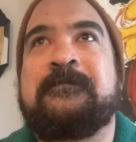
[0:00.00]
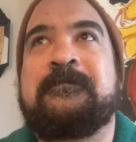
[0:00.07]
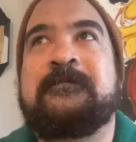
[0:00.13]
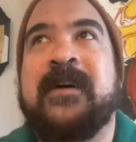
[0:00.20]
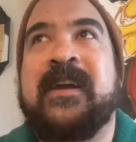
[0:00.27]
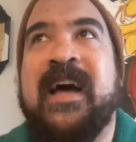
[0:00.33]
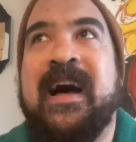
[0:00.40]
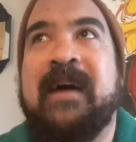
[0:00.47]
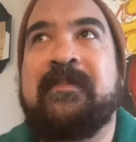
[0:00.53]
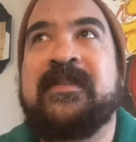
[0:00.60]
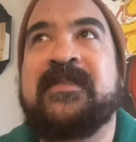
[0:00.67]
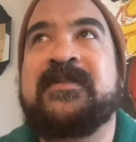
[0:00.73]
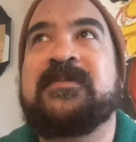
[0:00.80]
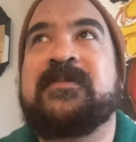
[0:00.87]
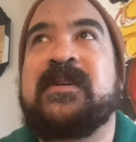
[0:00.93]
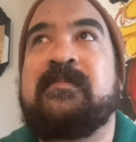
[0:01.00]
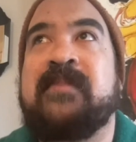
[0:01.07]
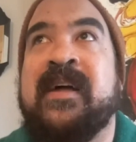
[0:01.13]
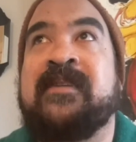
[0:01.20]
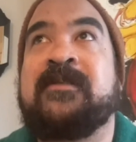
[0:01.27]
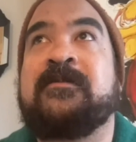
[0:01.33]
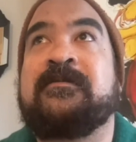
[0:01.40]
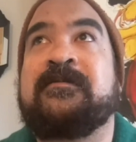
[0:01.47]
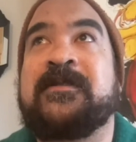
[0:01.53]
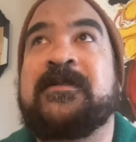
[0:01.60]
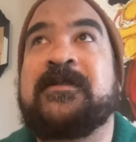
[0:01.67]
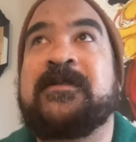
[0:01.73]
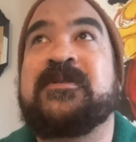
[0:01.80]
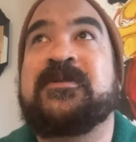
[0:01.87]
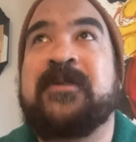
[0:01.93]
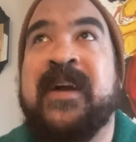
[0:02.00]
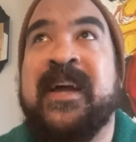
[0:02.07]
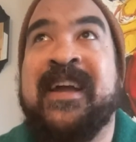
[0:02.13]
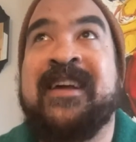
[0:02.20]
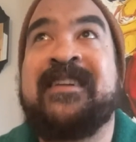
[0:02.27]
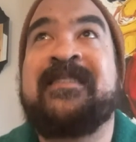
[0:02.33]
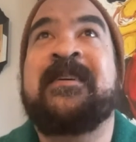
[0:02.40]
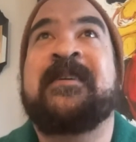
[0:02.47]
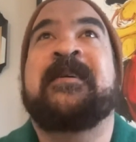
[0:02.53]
what happens when men who feel betrayed